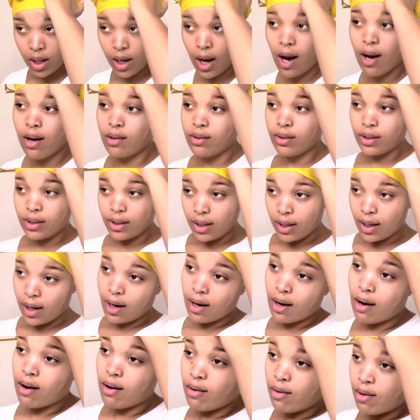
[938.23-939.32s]
y'all gonna see
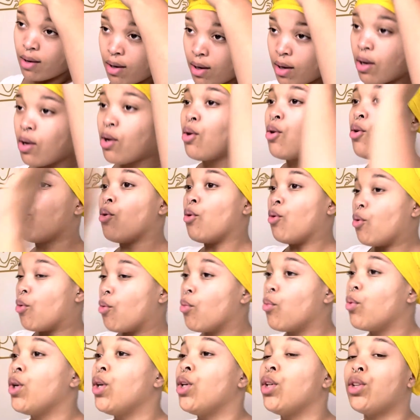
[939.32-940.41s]
how
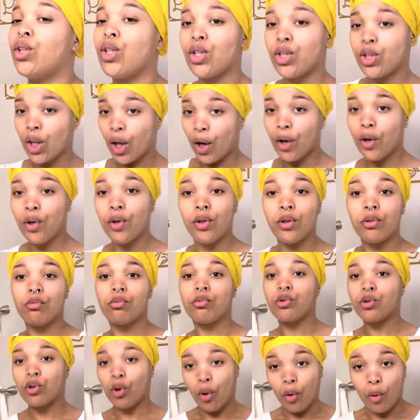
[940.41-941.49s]
we hook this thing up.
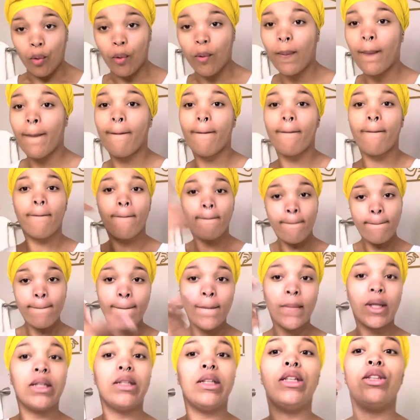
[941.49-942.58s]
So
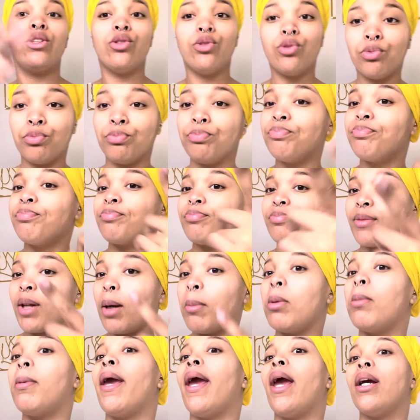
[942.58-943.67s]
stay tuned. I'll
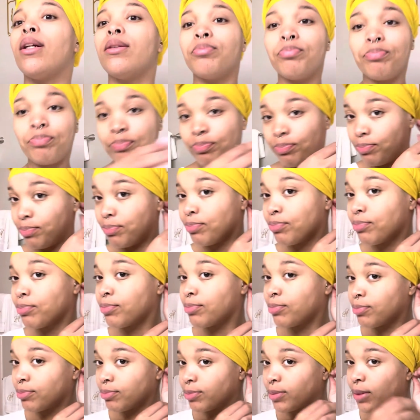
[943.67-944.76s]
be back.
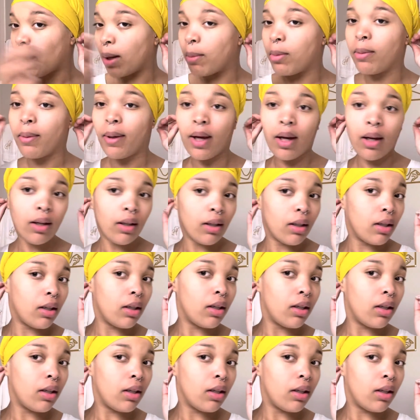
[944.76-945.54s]
I'll be back.